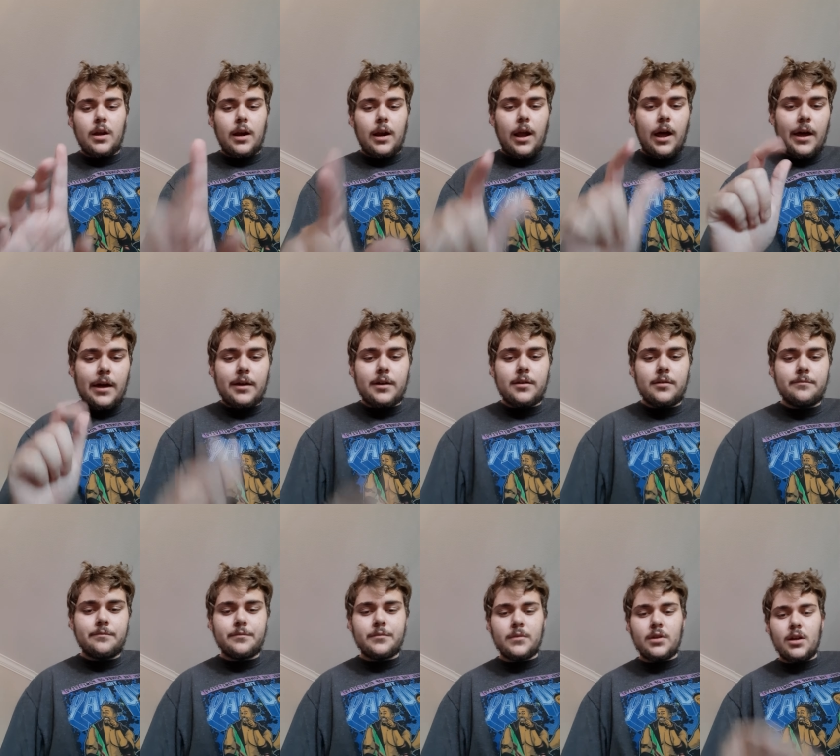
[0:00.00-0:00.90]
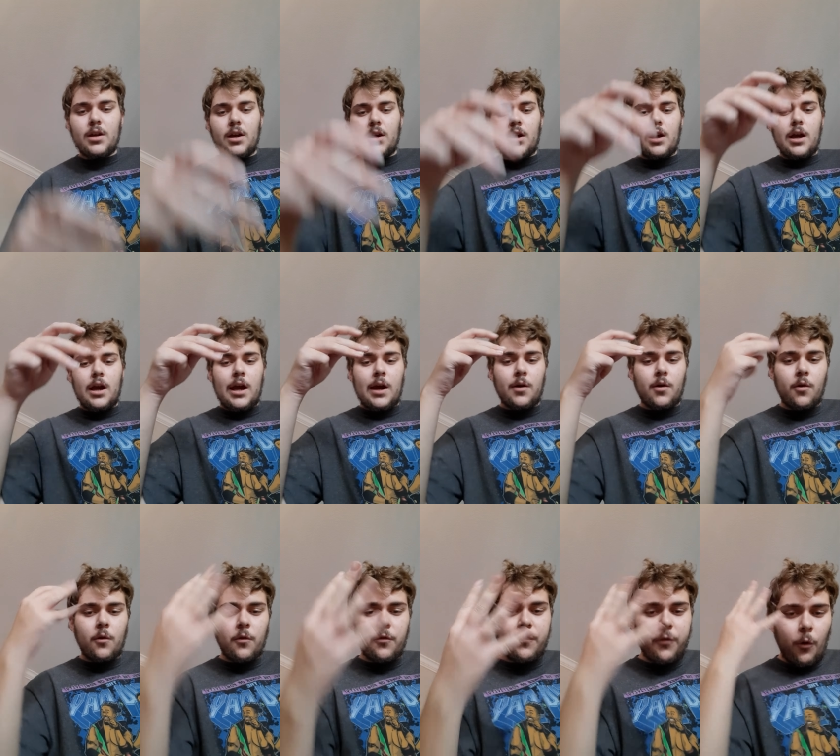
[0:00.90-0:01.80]
Like
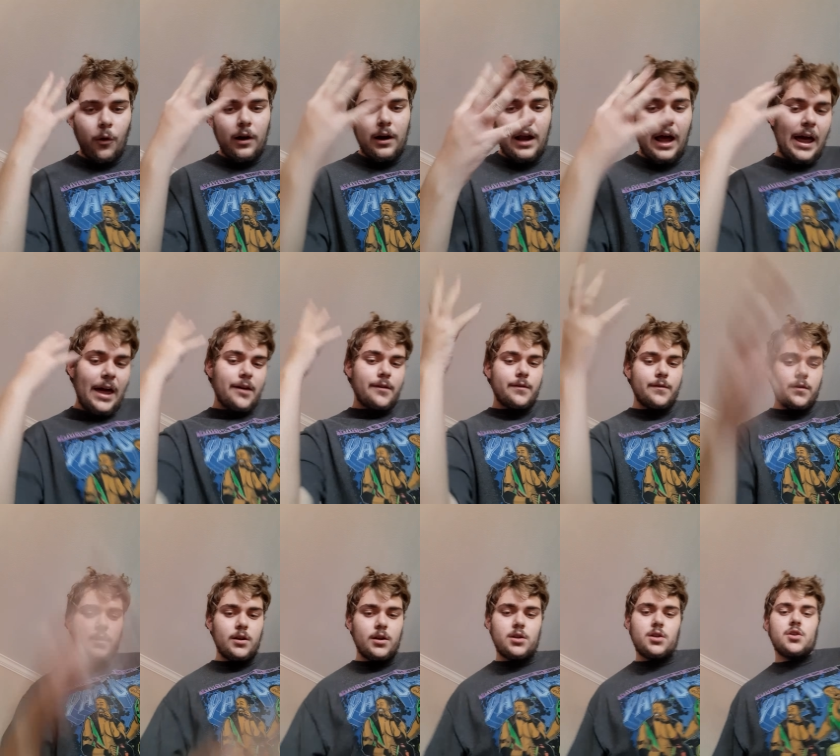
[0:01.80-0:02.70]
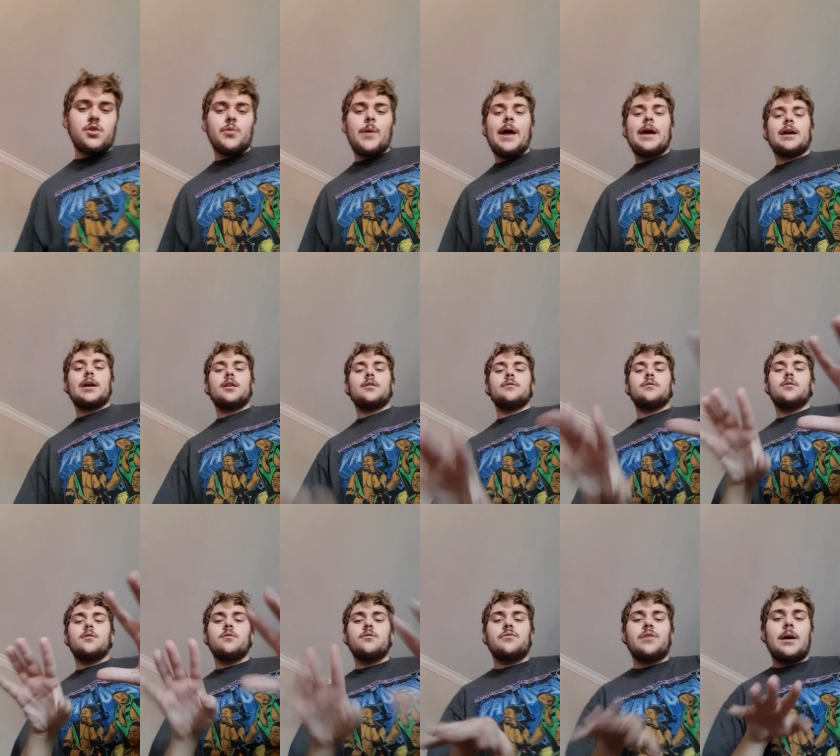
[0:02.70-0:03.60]
and for life, Dragon
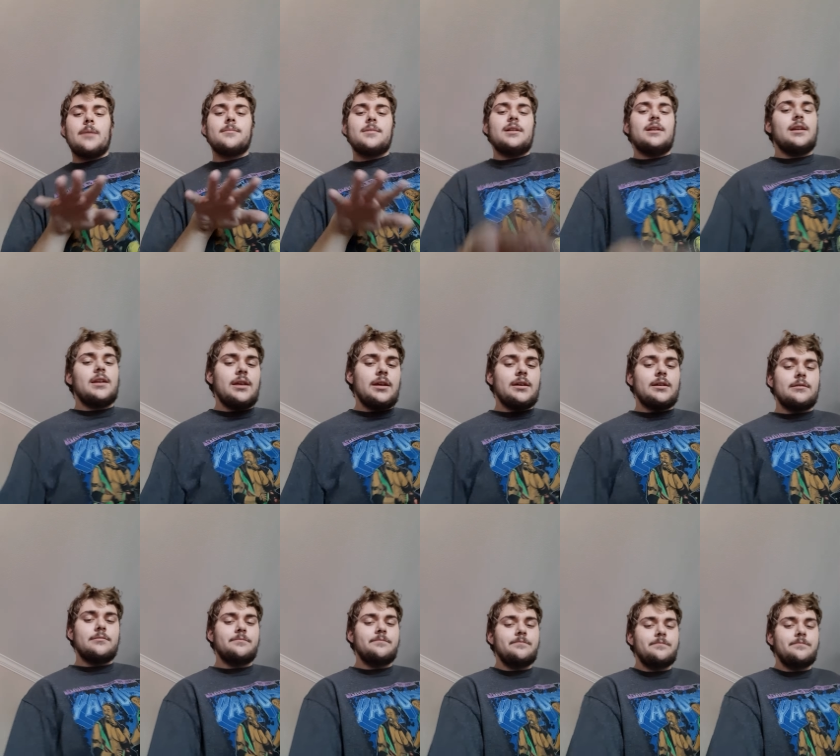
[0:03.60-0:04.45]
Family.